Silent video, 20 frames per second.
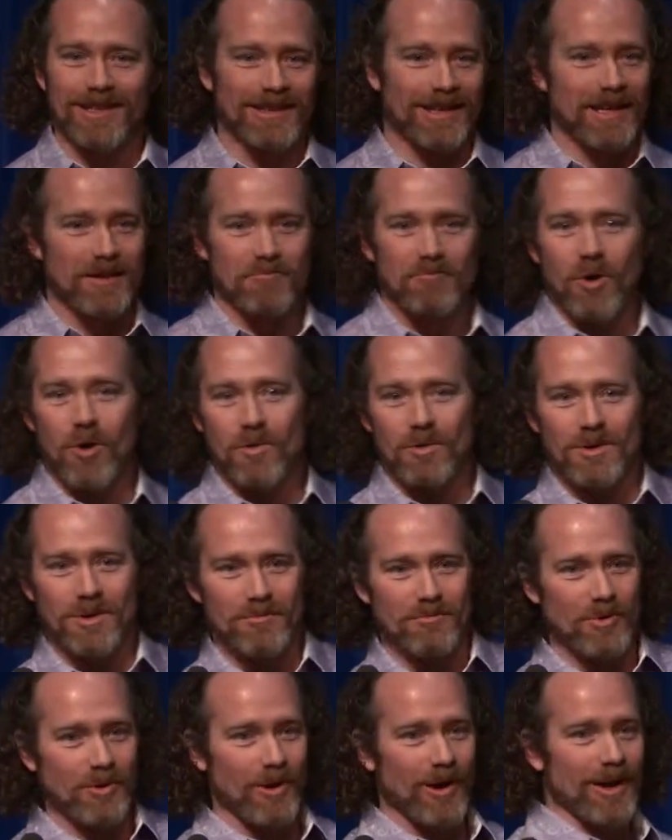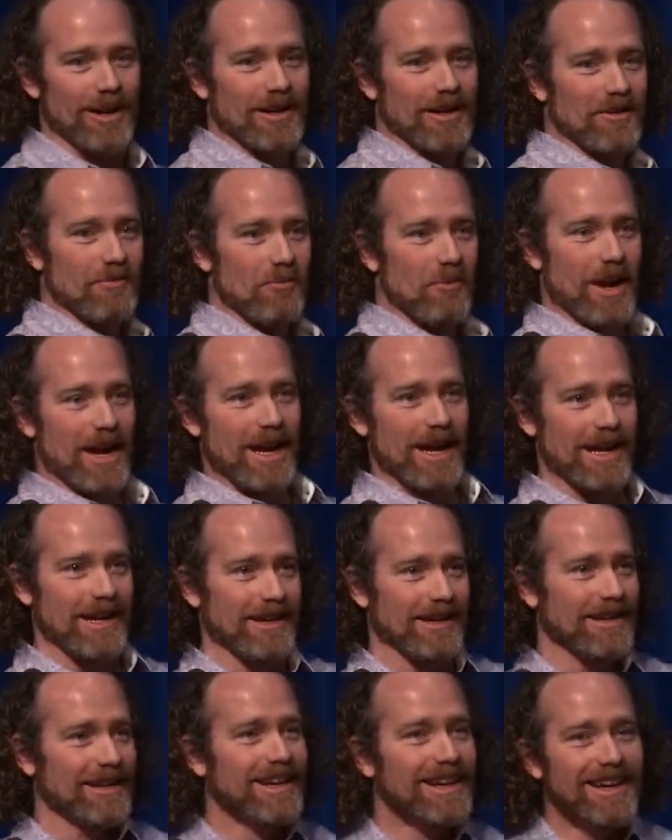To getting poked and prodded and weighed,
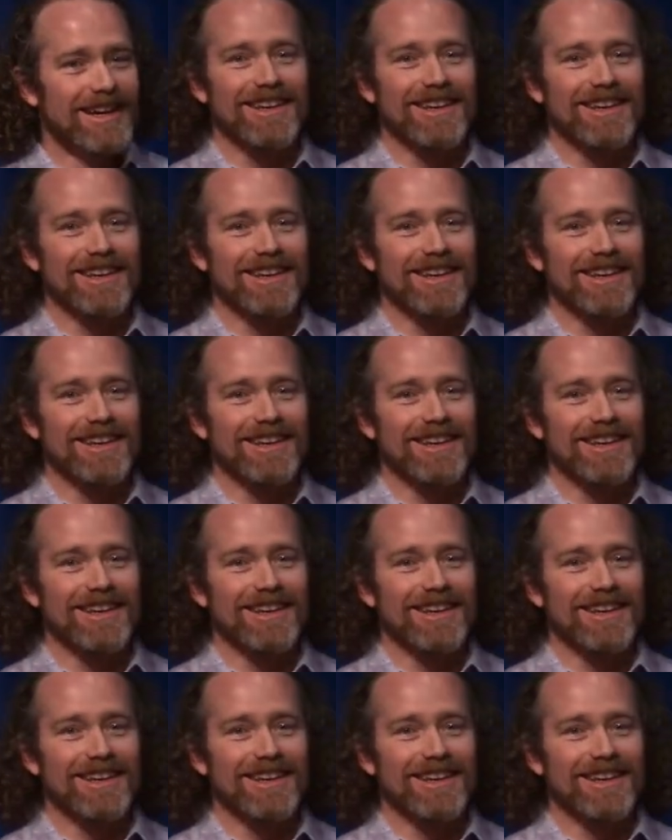and